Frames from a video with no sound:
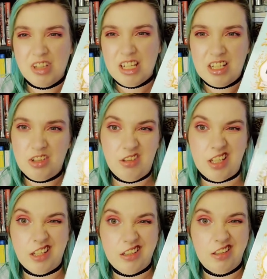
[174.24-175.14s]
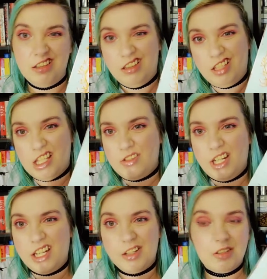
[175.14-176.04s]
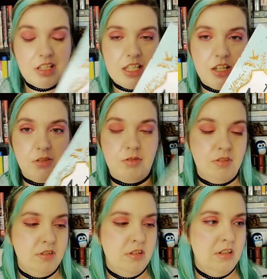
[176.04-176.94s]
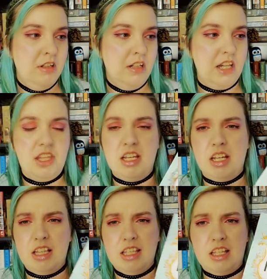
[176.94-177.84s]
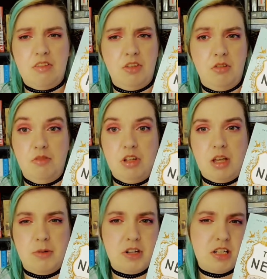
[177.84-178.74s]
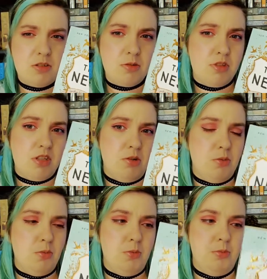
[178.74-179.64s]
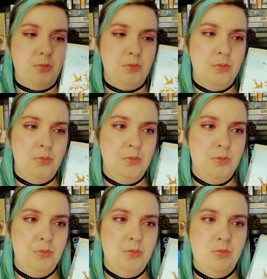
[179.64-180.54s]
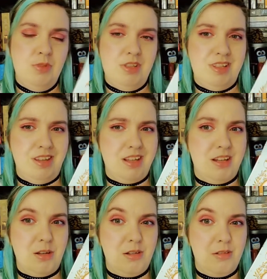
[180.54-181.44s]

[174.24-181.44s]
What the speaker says: into like this right now, so I think I got this out of a little free library too, so it's not like I